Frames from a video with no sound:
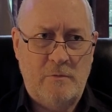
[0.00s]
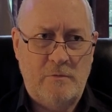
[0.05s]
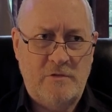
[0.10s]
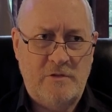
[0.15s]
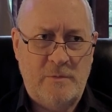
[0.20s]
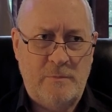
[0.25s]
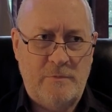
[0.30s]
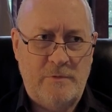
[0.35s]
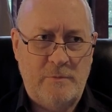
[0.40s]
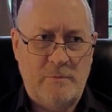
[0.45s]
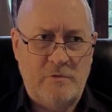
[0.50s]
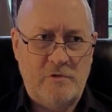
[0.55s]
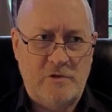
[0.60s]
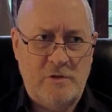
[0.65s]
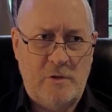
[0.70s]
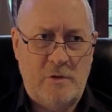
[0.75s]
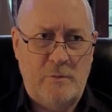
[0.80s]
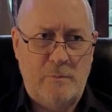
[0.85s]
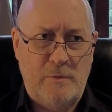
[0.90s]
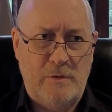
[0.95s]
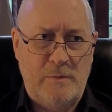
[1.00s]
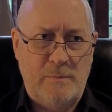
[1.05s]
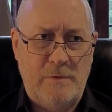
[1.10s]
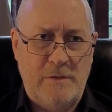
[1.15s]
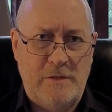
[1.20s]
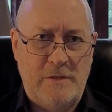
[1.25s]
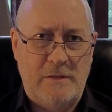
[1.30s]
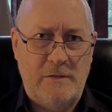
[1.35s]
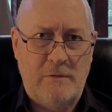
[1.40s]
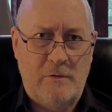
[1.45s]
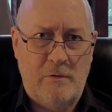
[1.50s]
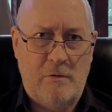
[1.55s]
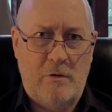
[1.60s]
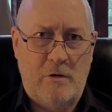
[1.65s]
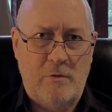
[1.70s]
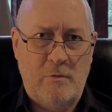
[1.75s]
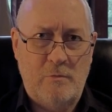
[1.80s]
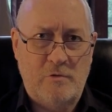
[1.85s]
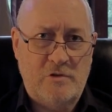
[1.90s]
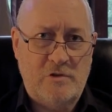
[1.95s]
Something was showing me me, or
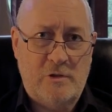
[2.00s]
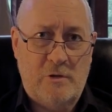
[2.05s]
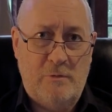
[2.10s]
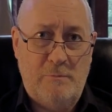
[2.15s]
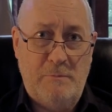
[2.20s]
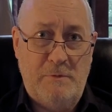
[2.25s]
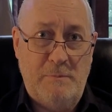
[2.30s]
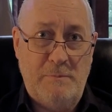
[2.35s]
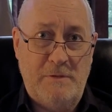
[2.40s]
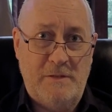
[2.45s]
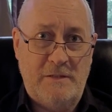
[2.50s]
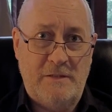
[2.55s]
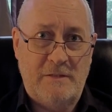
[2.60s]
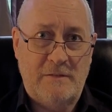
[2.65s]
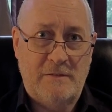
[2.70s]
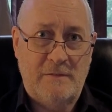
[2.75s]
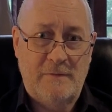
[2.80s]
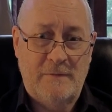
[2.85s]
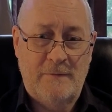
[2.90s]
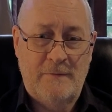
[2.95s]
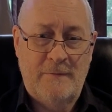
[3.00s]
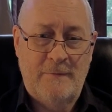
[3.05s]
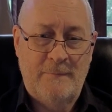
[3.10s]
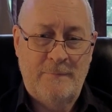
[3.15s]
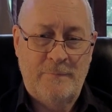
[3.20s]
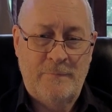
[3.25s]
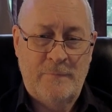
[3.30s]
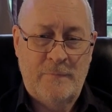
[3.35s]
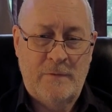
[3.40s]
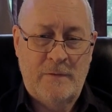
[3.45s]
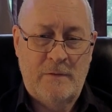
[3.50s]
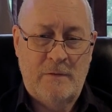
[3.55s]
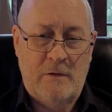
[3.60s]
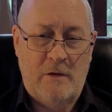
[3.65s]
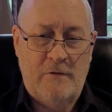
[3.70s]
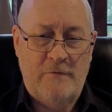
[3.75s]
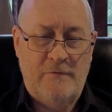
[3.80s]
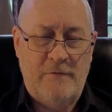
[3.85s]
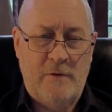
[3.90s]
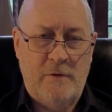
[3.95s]
I was showing me me.
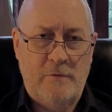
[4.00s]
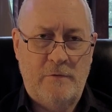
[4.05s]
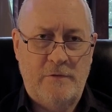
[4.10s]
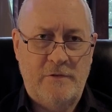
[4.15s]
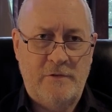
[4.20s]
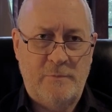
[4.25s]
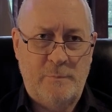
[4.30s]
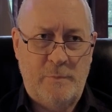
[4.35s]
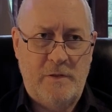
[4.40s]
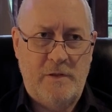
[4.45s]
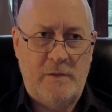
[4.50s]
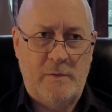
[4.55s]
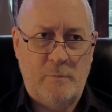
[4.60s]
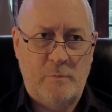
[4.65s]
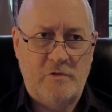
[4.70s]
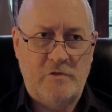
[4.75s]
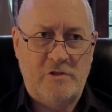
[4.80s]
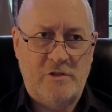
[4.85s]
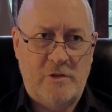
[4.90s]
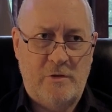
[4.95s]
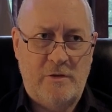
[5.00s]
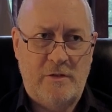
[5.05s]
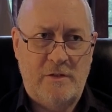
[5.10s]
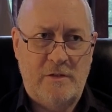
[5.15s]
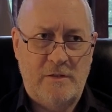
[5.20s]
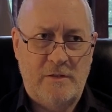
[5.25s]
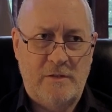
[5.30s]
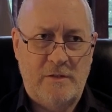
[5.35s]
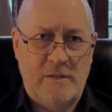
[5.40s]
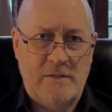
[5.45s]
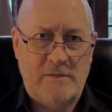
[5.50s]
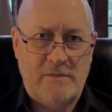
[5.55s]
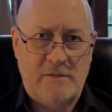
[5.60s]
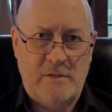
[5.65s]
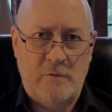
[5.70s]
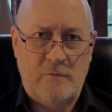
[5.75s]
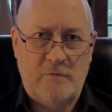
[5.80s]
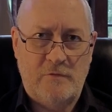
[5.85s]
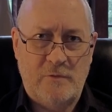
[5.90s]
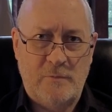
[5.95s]
I felt that this being was showing
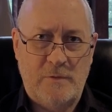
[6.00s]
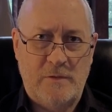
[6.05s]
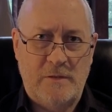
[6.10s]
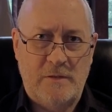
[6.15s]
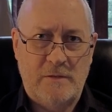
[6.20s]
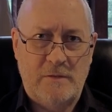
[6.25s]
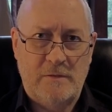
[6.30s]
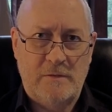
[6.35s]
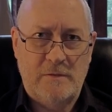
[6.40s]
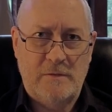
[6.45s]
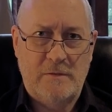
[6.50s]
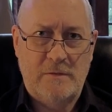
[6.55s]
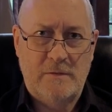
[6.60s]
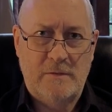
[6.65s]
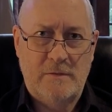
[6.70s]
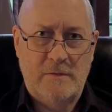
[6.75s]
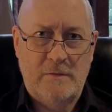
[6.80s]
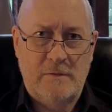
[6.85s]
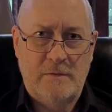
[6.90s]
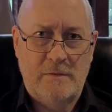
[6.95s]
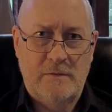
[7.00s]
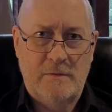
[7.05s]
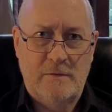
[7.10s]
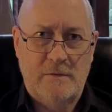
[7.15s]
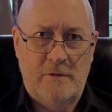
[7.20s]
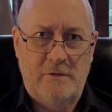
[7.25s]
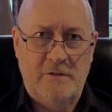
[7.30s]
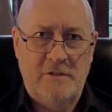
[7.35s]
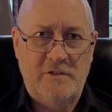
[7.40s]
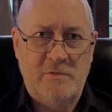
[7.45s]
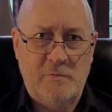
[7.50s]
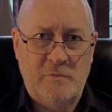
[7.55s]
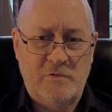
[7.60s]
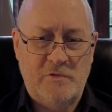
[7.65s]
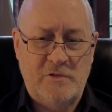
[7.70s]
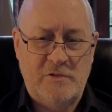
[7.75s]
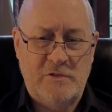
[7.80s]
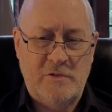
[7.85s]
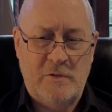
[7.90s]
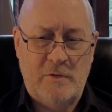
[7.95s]
itself to me, like this was
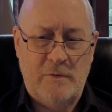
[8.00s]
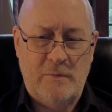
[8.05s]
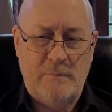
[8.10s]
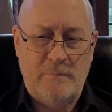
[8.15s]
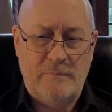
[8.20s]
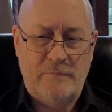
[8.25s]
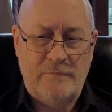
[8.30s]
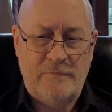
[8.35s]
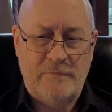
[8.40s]
the time.